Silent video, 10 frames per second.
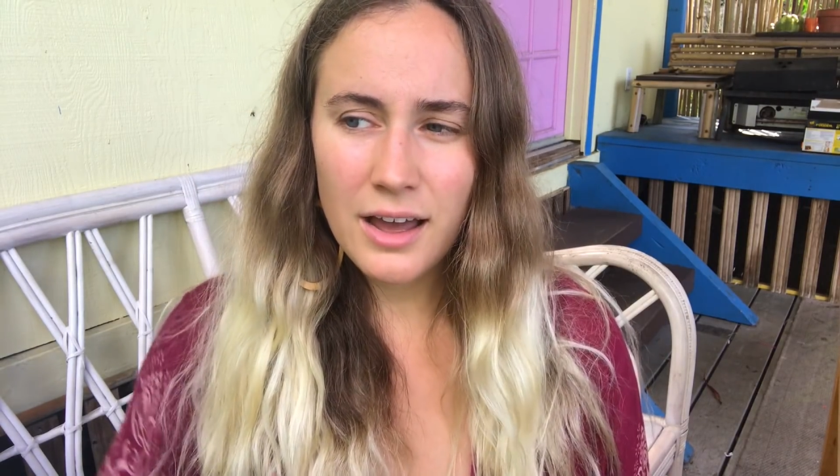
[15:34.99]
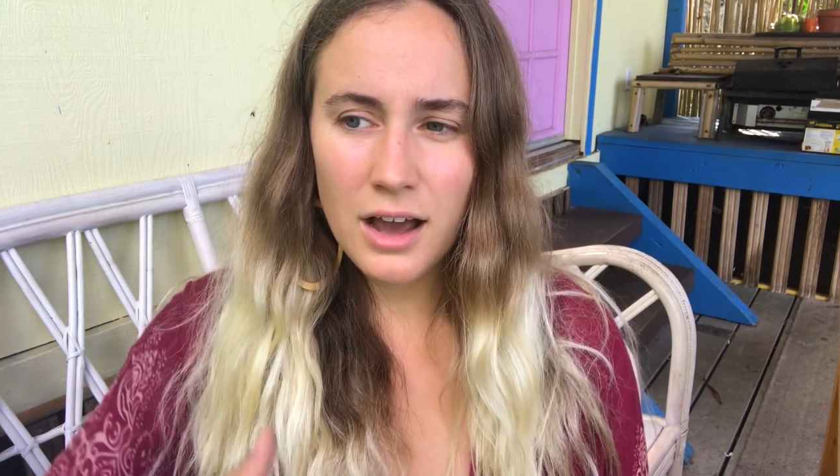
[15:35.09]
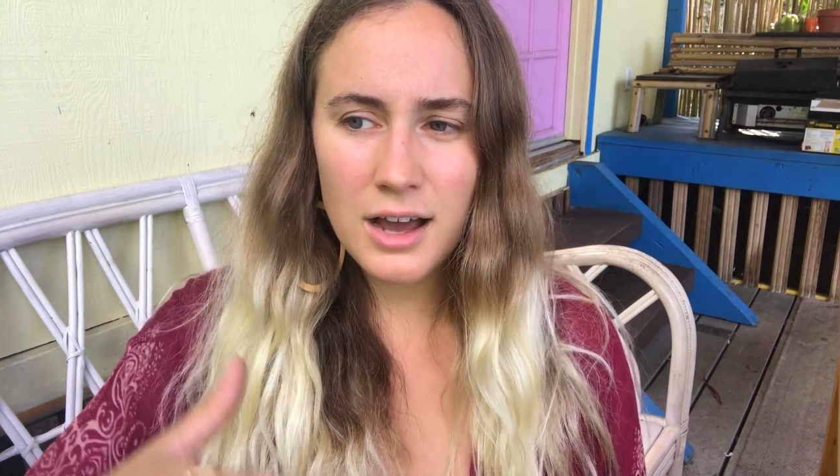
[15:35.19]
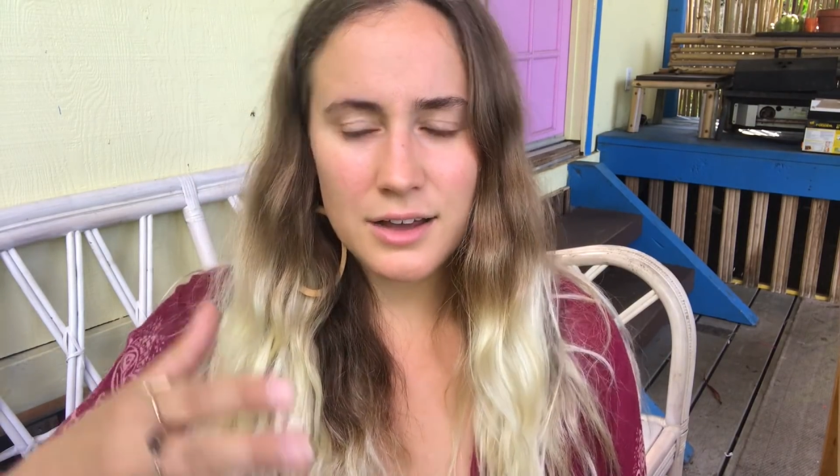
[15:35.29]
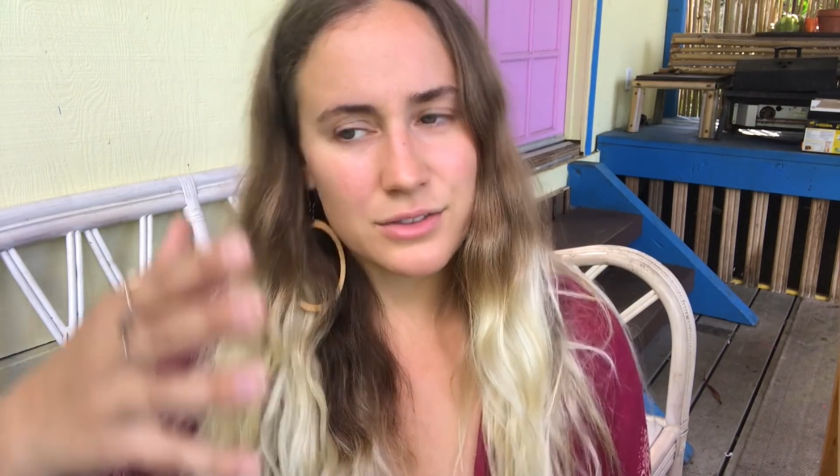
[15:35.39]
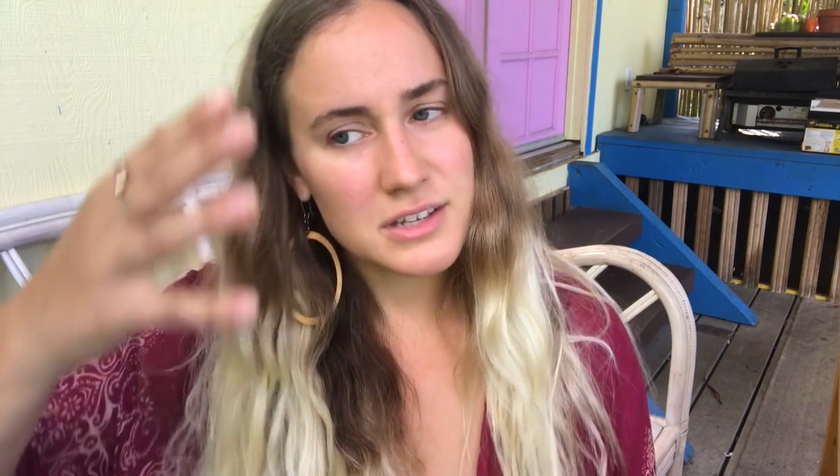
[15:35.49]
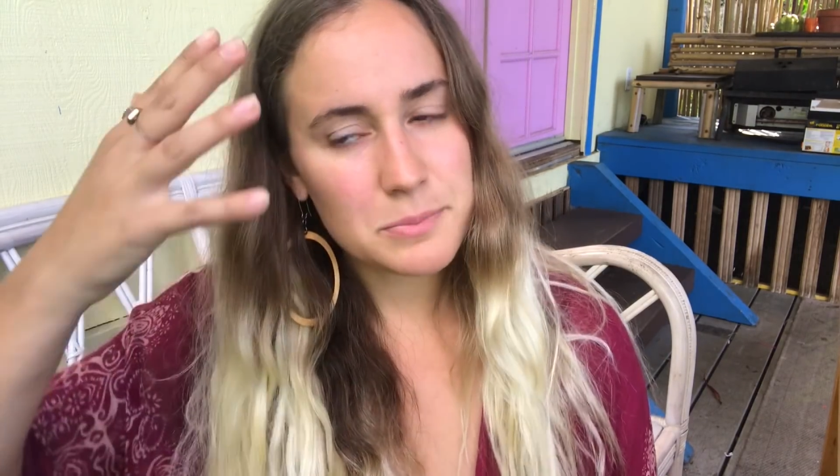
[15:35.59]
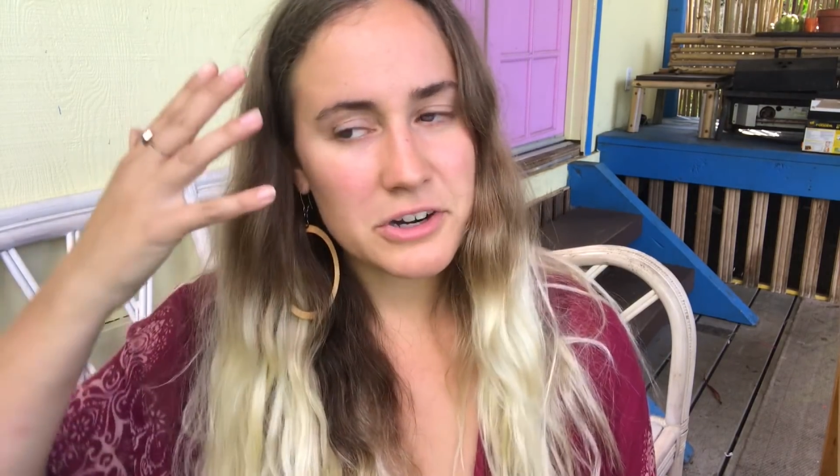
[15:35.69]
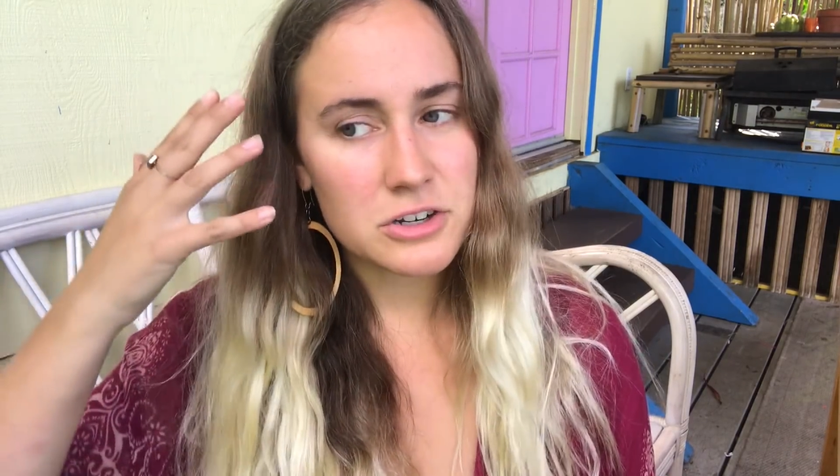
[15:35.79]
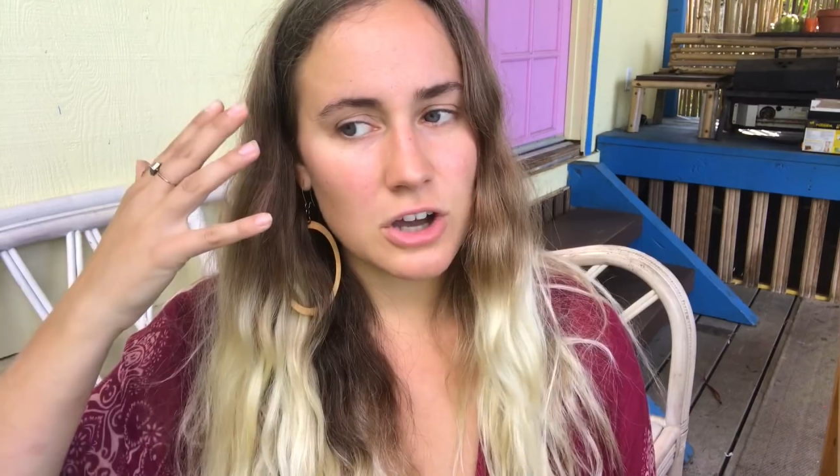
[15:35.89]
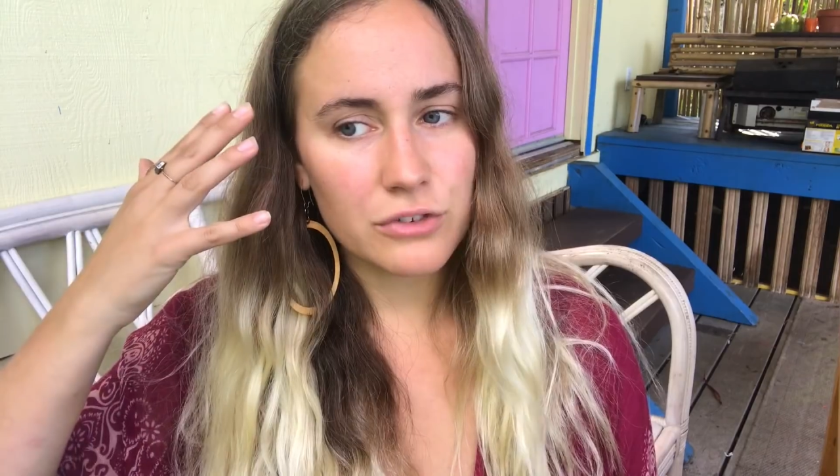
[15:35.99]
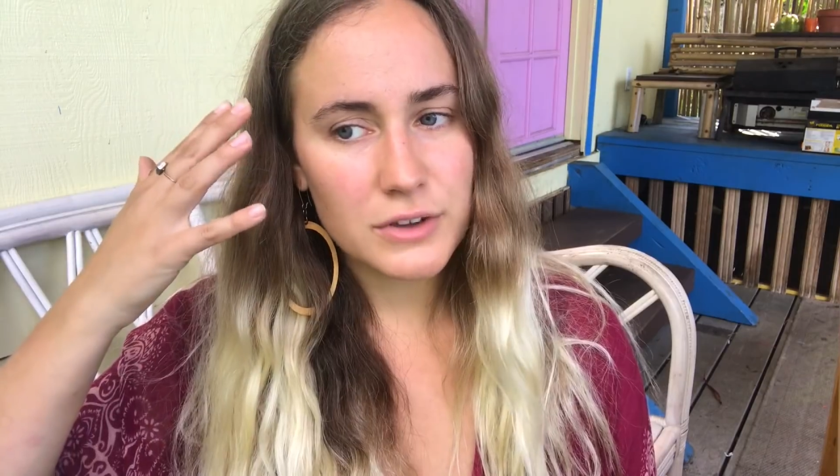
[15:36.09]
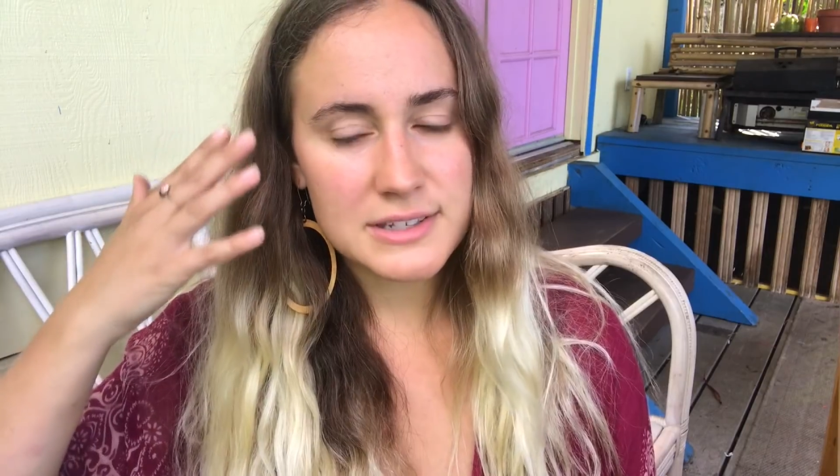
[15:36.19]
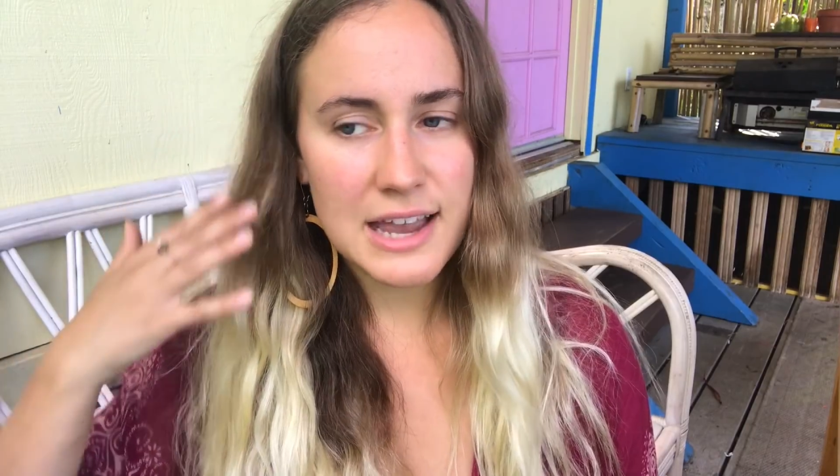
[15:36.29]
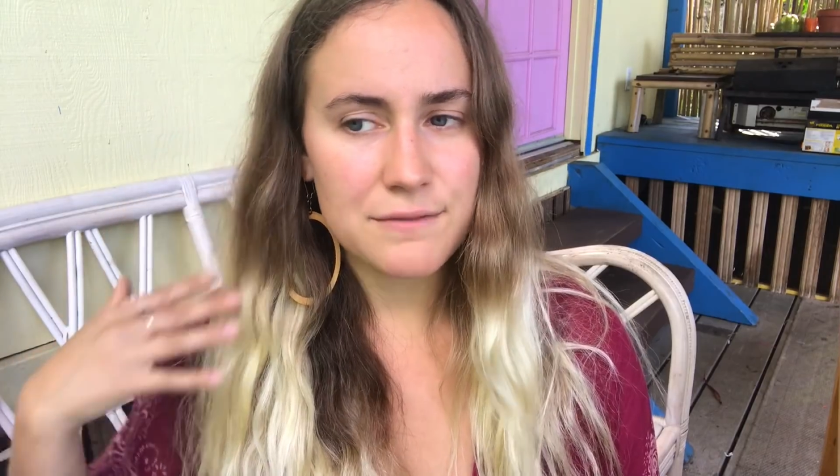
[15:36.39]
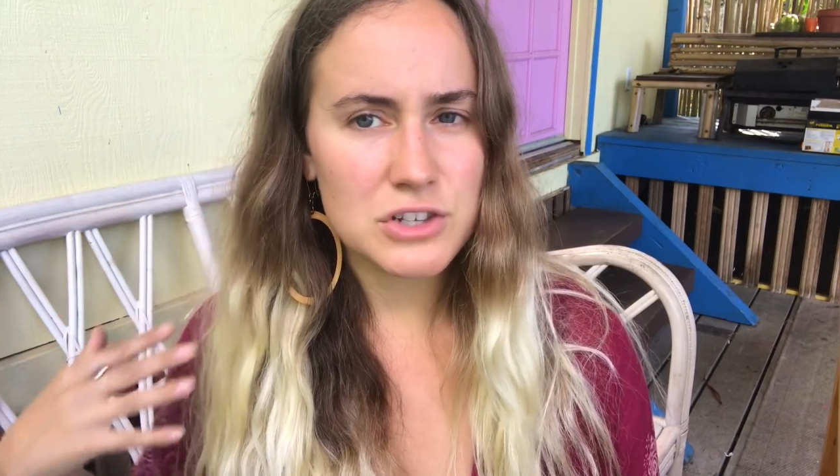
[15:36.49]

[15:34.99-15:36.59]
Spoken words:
The spinner dolphins have